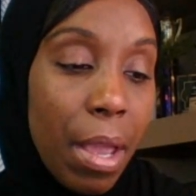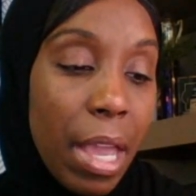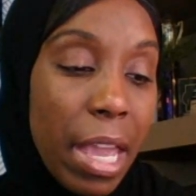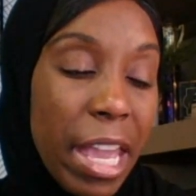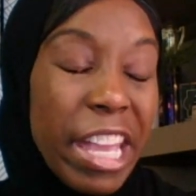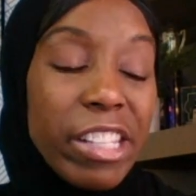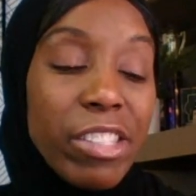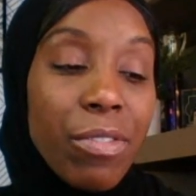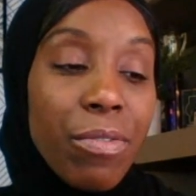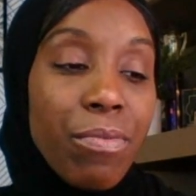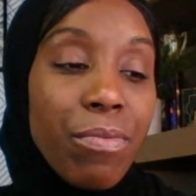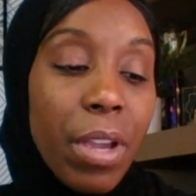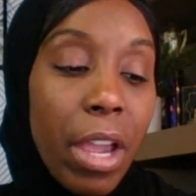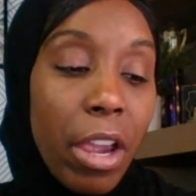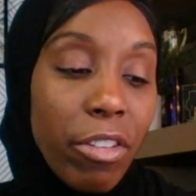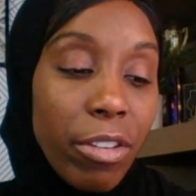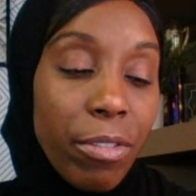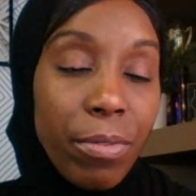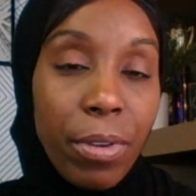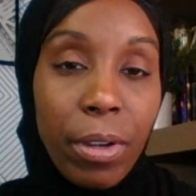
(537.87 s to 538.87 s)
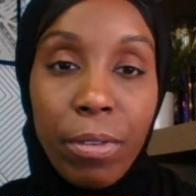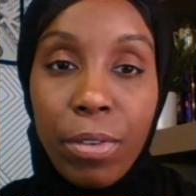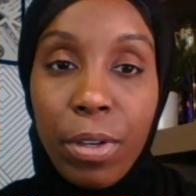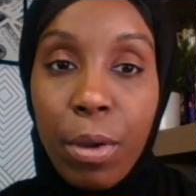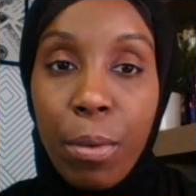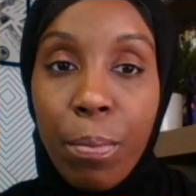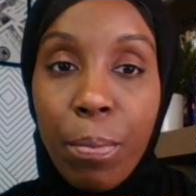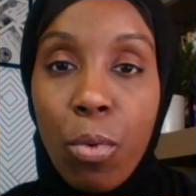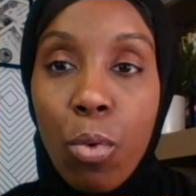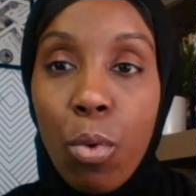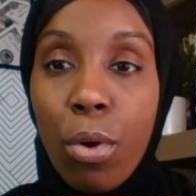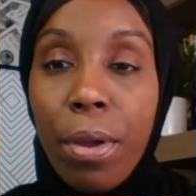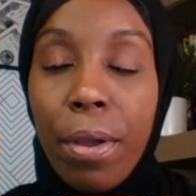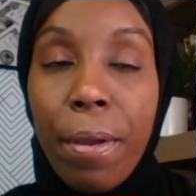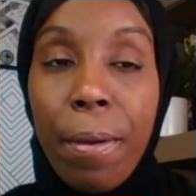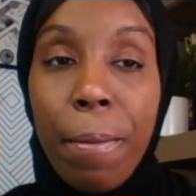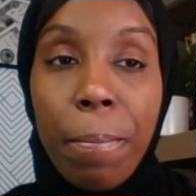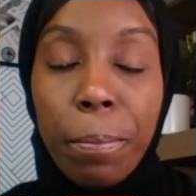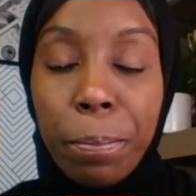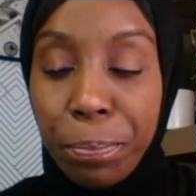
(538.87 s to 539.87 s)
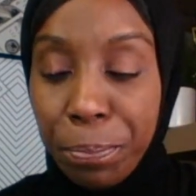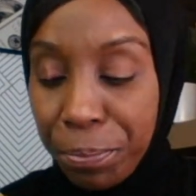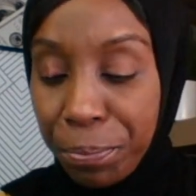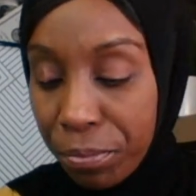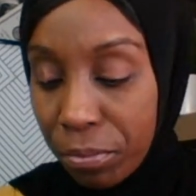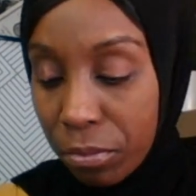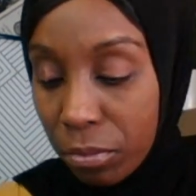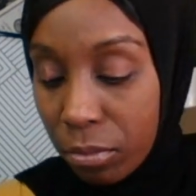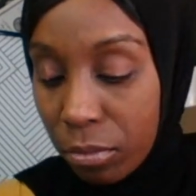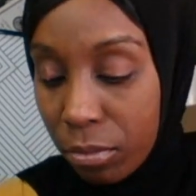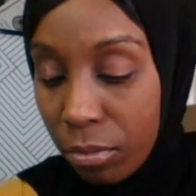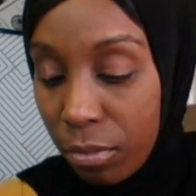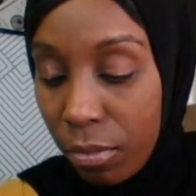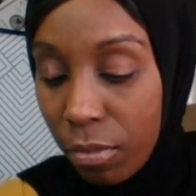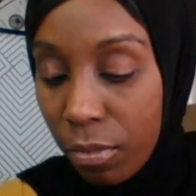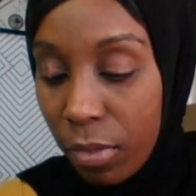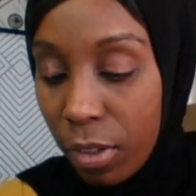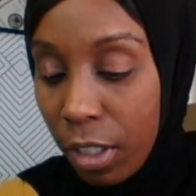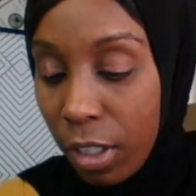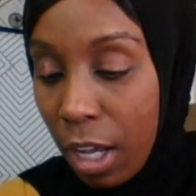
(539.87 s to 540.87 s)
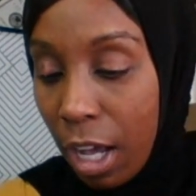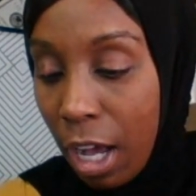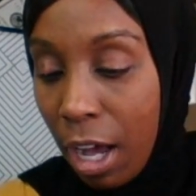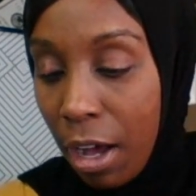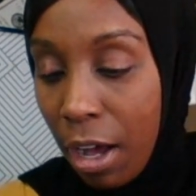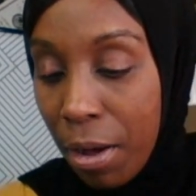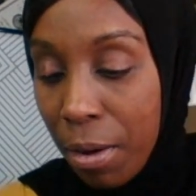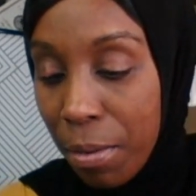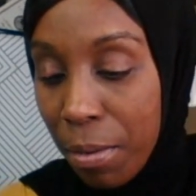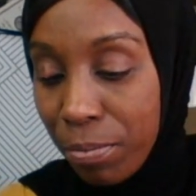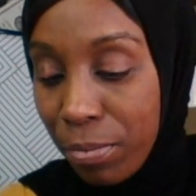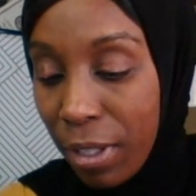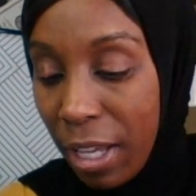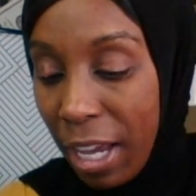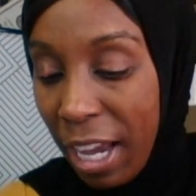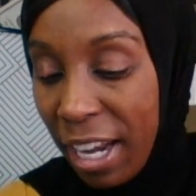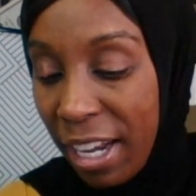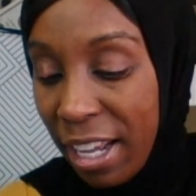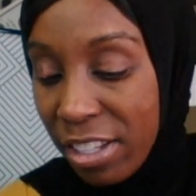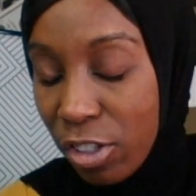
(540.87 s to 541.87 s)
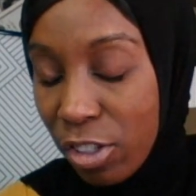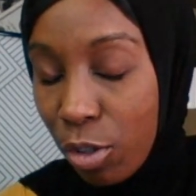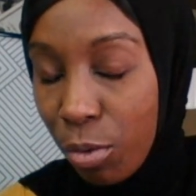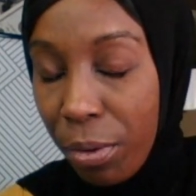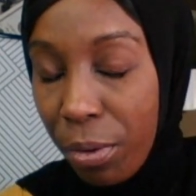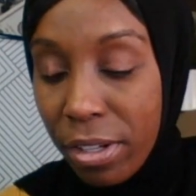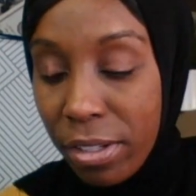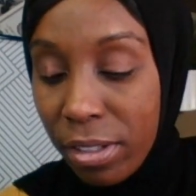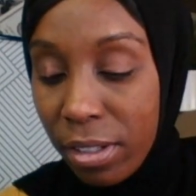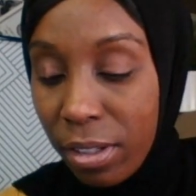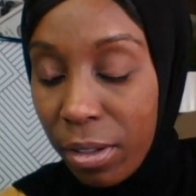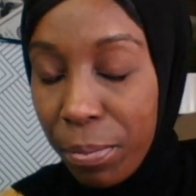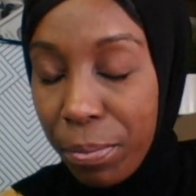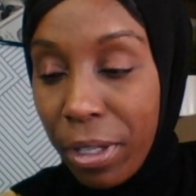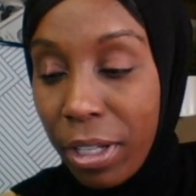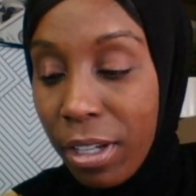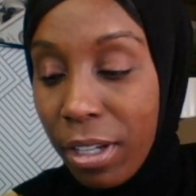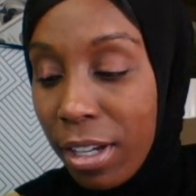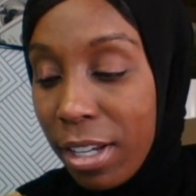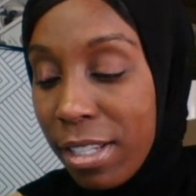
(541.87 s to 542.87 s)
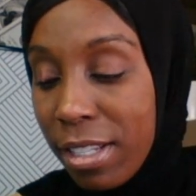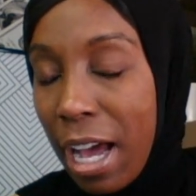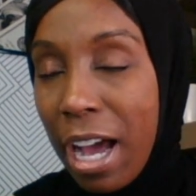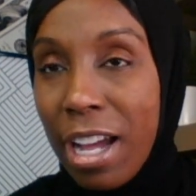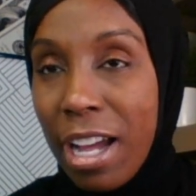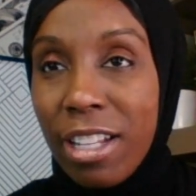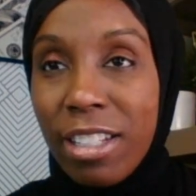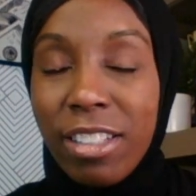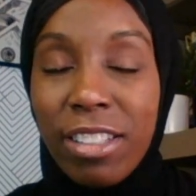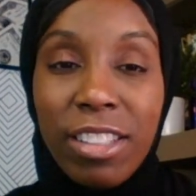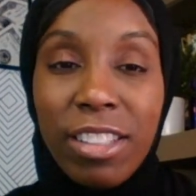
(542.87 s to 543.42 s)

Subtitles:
It's very, very important. And that's crazy because I